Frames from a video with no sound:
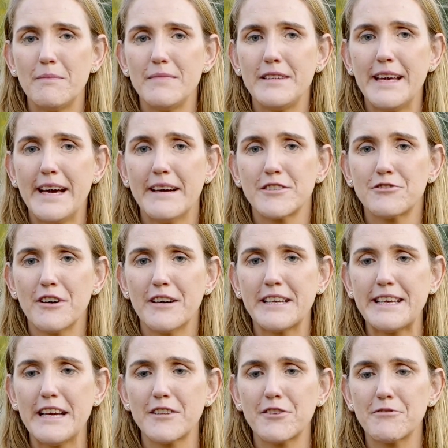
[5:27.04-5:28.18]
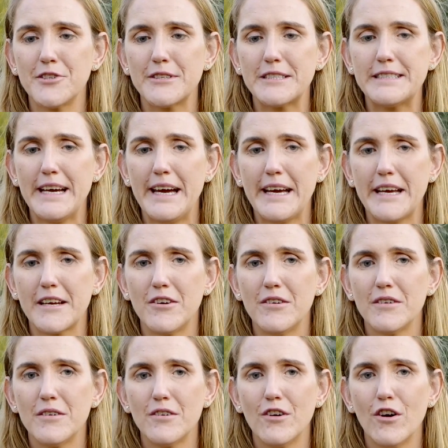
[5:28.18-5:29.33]
yet trying to get through a day
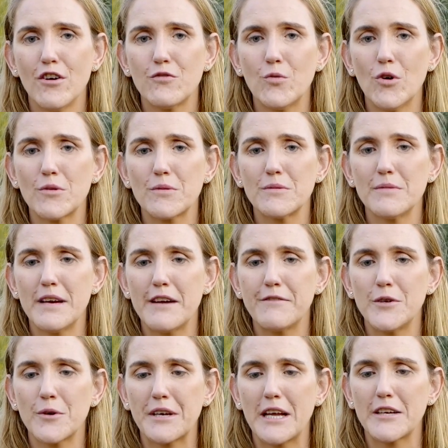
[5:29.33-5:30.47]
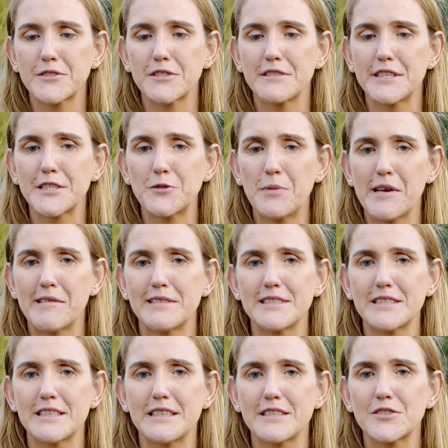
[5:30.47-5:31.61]
of what everyone else was
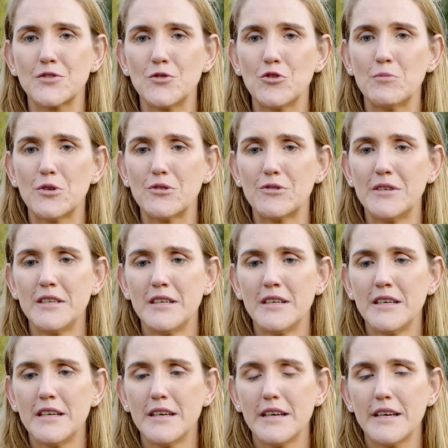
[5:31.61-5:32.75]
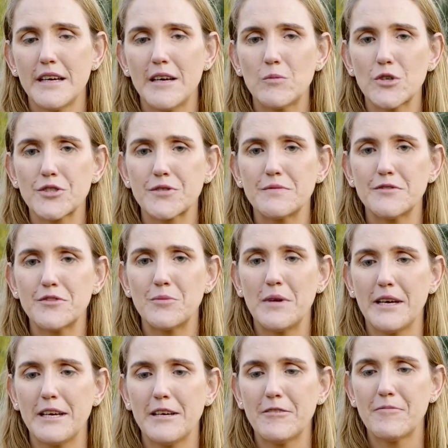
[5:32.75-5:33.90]
experiencing as normal. It wasn't for me.